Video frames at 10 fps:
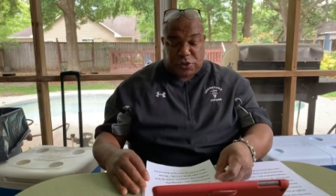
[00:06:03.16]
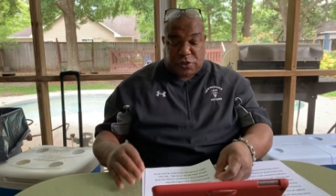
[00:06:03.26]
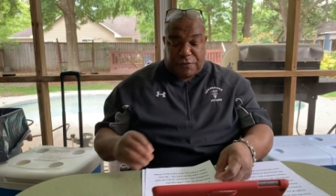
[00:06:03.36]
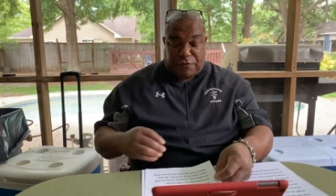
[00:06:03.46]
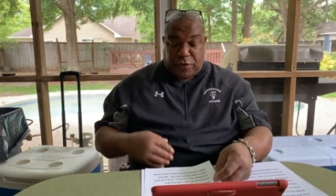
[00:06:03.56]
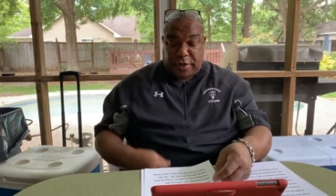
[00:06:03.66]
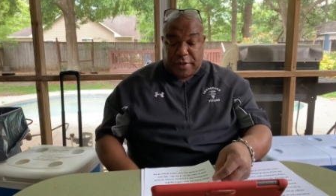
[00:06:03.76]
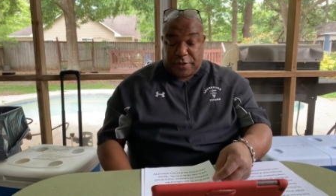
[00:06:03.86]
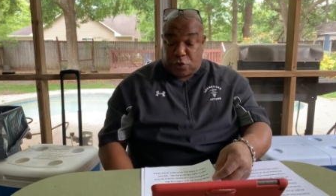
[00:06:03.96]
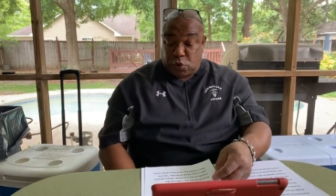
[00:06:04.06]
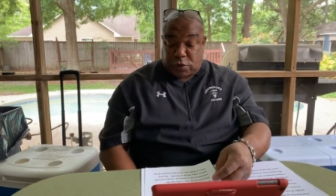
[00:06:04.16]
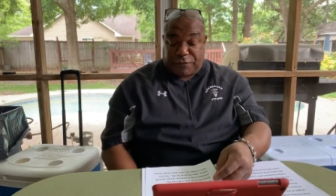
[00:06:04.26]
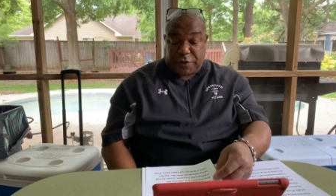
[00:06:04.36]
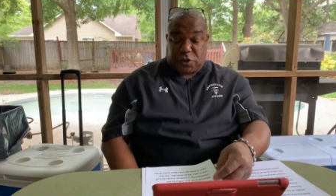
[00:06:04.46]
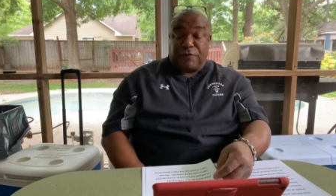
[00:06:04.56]
suffering the
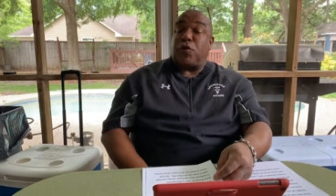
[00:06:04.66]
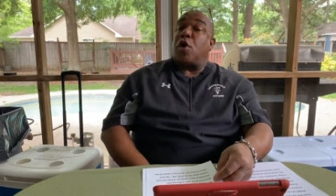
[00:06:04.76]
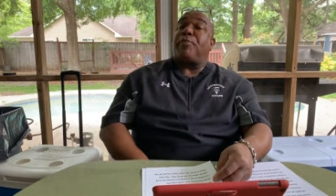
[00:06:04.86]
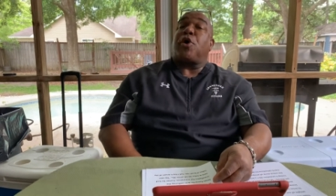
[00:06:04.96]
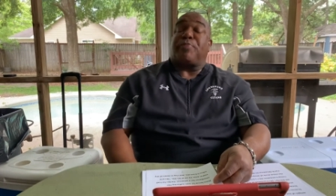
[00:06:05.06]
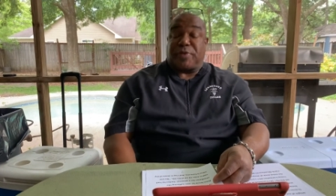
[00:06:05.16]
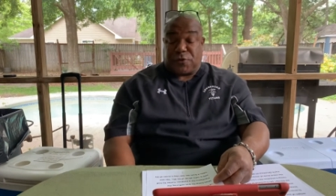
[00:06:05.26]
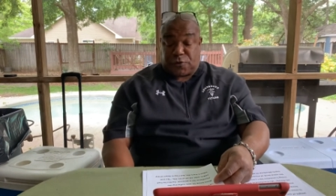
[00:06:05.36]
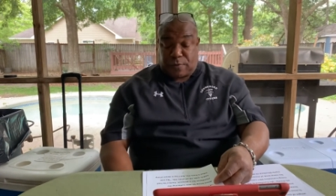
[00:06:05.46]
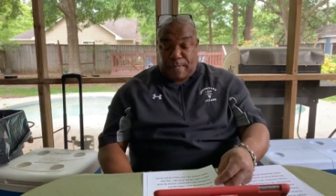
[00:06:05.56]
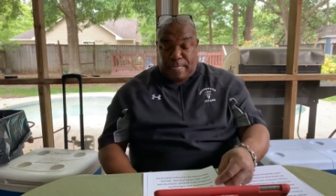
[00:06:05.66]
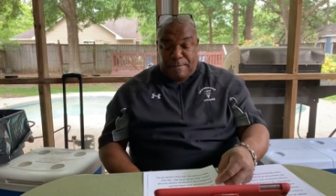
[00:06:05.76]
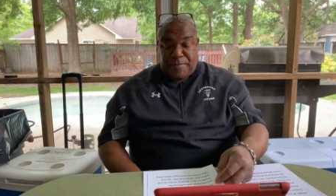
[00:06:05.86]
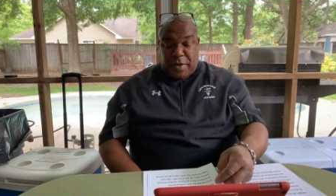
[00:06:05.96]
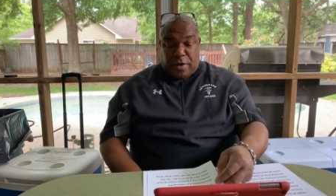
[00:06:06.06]
crucifixion for a purpose.
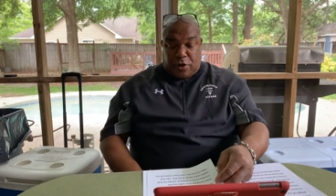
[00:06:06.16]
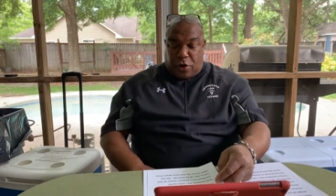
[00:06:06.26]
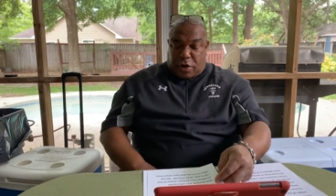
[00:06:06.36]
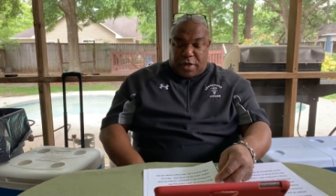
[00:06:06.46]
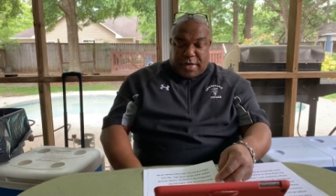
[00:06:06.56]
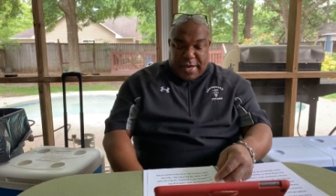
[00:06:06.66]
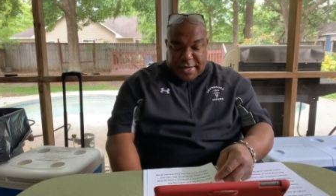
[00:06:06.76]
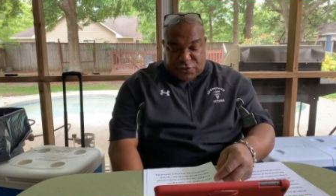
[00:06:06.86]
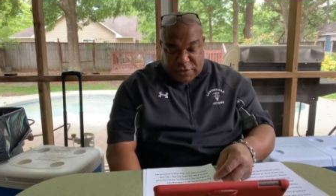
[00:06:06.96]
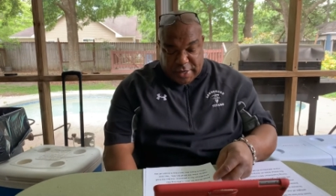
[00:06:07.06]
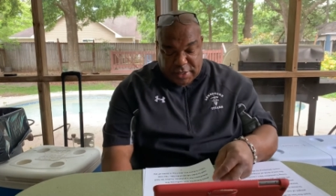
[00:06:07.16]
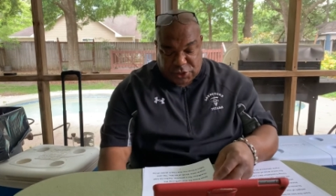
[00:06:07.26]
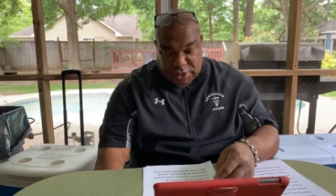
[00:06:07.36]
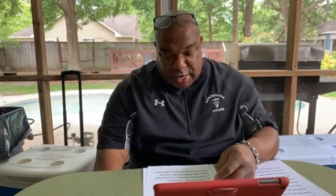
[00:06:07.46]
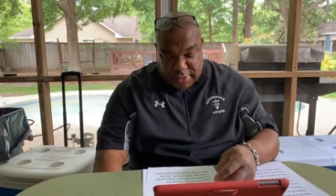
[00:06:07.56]
And earlier he had said in
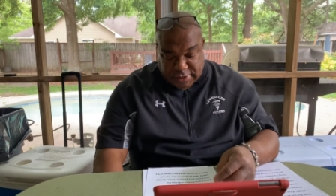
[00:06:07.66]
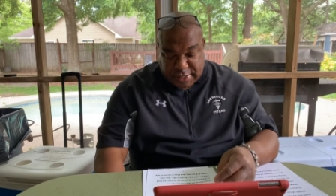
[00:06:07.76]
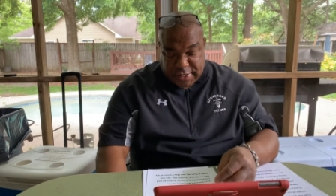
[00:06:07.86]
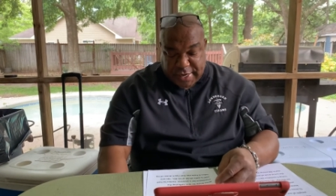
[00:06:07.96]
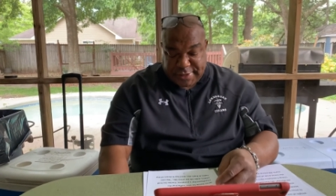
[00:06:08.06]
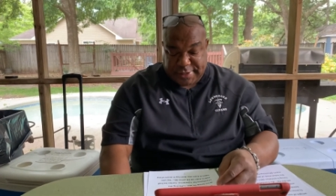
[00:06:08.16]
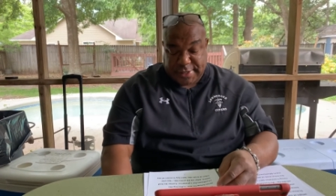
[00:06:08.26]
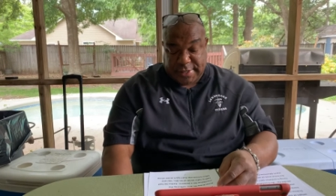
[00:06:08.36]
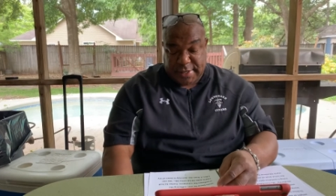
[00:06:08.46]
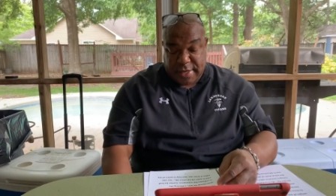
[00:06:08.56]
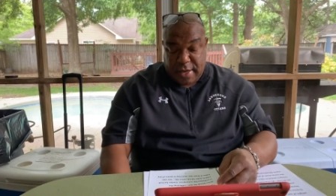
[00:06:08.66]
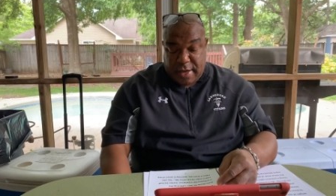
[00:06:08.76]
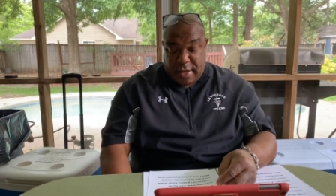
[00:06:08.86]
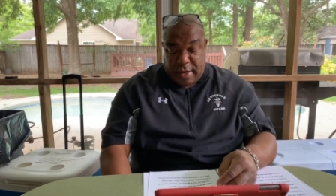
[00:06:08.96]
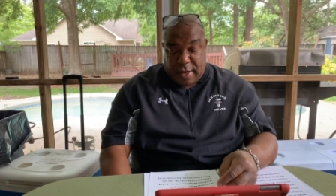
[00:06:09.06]
John 10 and 18
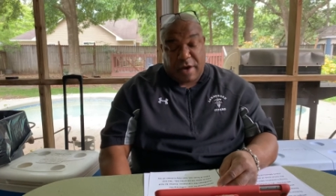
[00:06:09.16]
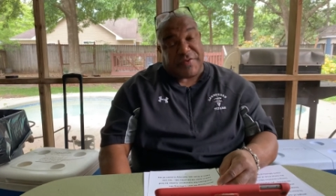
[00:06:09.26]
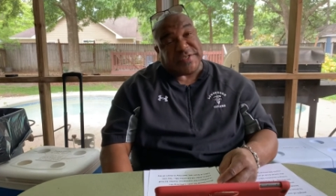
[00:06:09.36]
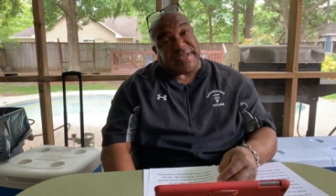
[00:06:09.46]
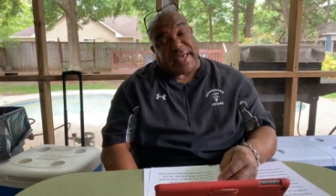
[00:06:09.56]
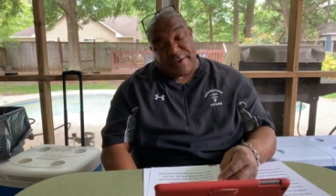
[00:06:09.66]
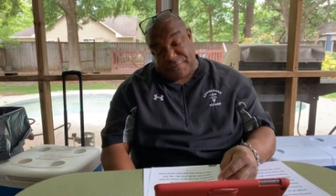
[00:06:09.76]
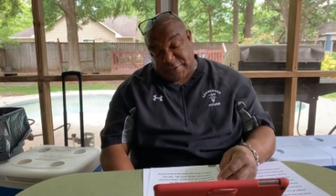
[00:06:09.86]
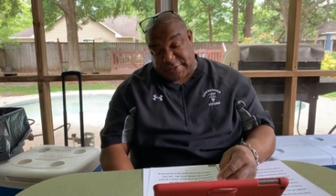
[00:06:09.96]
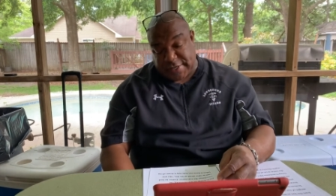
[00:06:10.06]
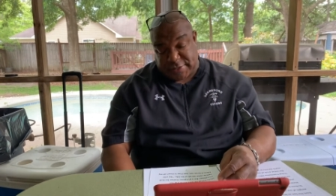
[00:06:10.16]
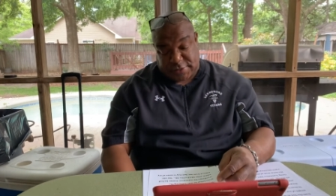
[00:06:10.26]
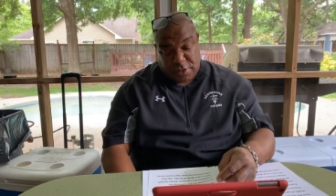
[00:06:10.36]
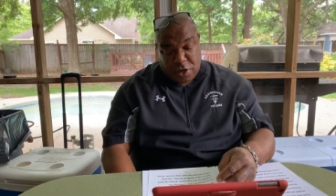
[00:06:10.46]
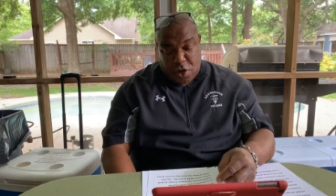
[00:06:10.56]
of his life, he
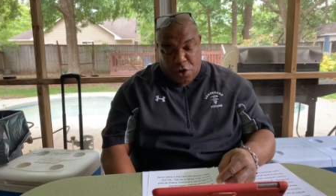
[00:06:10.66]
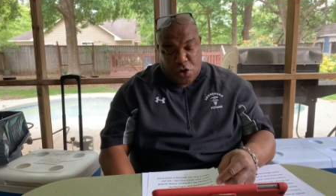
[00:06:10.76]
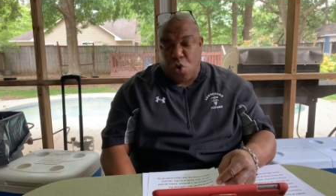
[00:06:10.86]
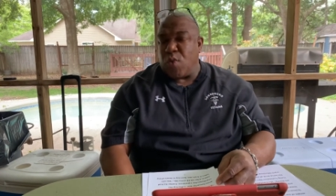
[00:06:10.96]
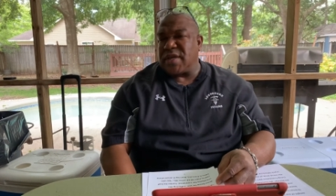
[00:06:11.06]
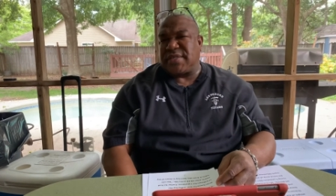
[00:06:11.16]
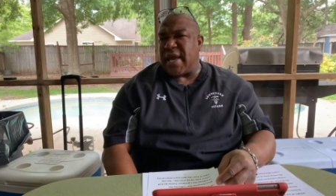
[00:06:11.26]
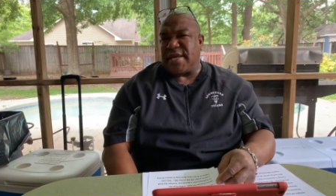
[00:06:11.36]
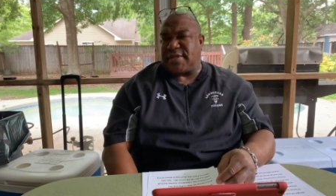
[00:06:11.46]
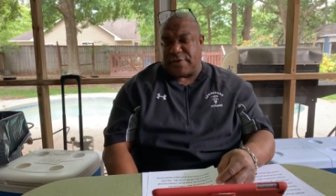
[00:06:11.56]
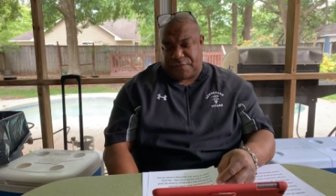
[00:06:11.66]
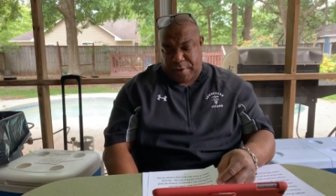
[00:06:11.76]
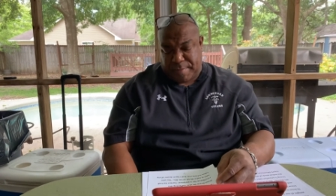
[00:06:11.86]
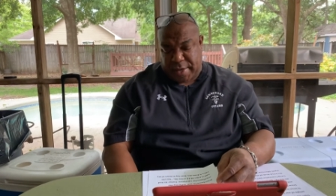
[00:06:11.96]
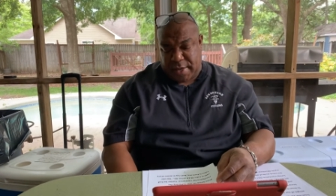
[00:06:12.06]
says, no one takes it
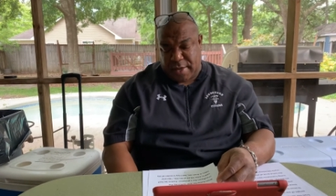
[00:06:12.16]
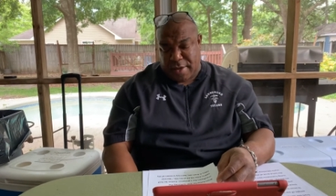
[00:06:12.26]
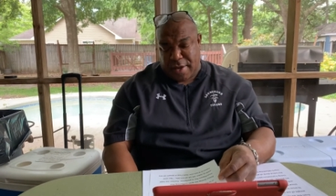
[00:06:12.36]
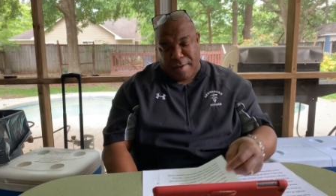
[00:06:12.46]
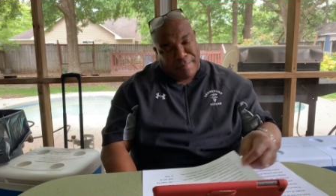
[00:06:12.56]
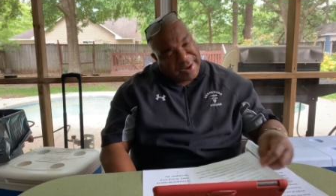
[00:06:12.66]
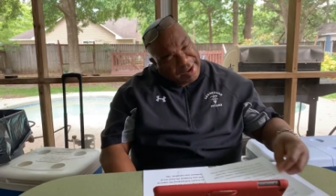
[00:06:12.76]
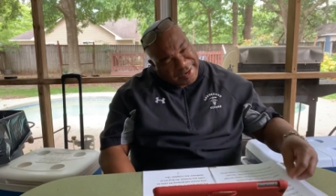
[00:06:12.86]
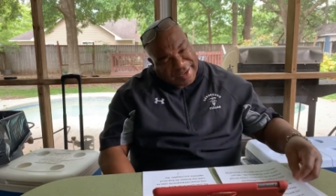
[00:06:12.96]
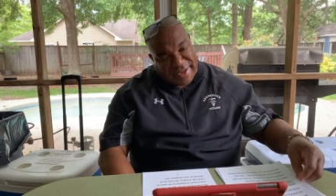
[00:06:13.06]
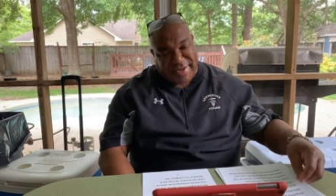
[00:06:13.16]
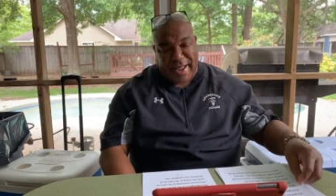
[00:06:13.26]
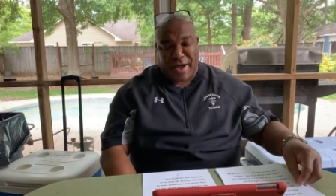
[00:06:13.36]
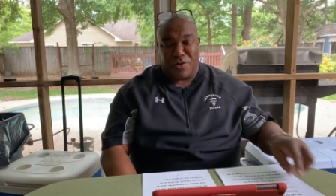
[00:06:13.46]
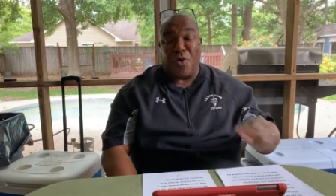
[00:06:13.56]
from me, but I lay it
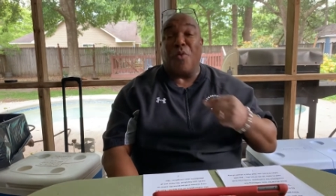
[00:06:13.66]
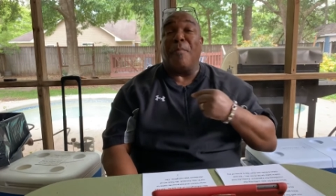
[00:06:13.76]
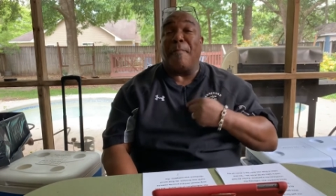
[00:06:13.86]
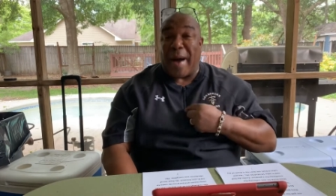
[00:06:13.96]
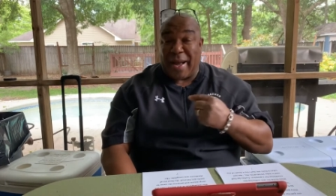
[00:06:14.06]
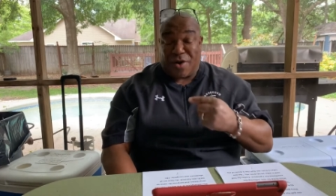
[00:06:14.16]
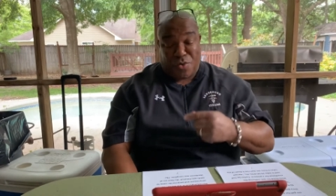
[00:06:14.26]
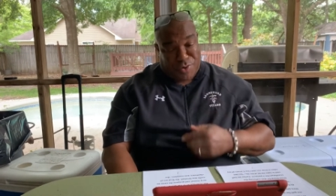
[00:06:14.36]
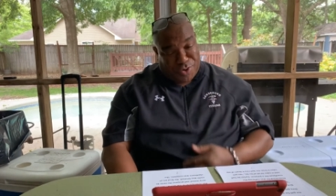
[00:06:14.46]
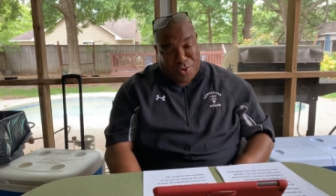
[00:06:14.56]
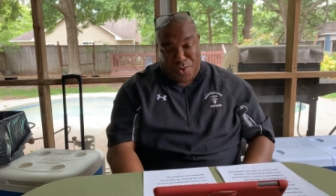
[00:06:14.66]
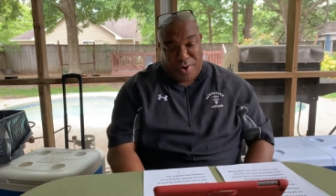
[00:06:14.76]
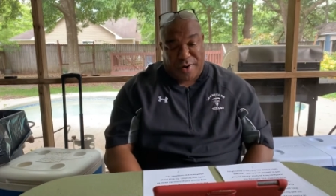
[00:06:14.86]
down on my own accord.